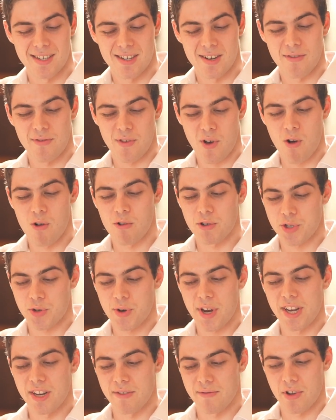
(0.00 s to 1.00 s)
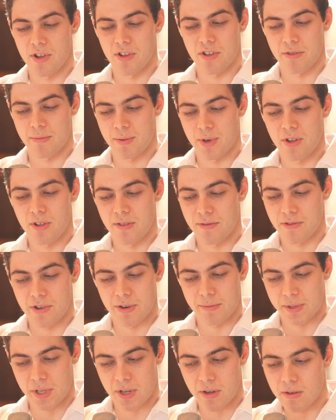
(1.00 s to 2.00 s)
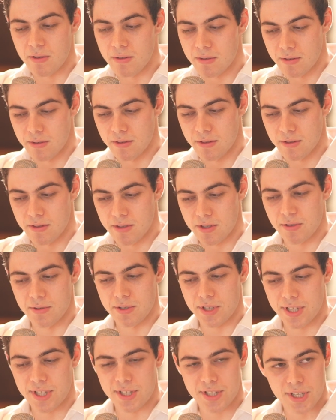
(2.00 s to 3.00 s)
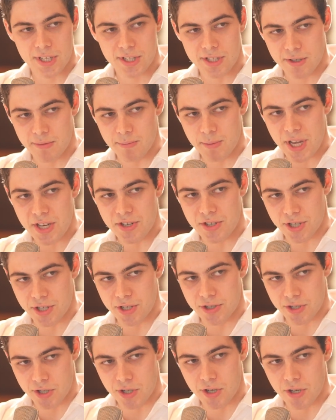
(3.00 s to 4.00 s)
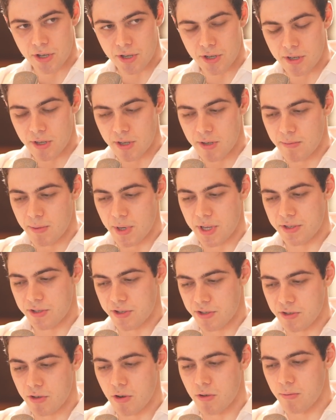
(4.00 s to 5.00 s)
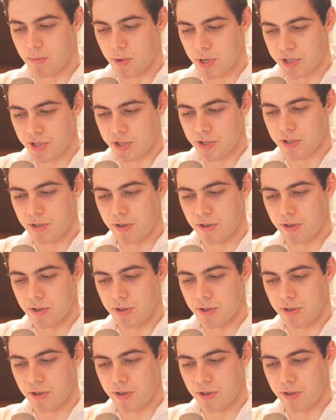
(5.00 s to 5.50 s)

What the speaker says: of all trading volume in all of crypto. So it's a major concern because so much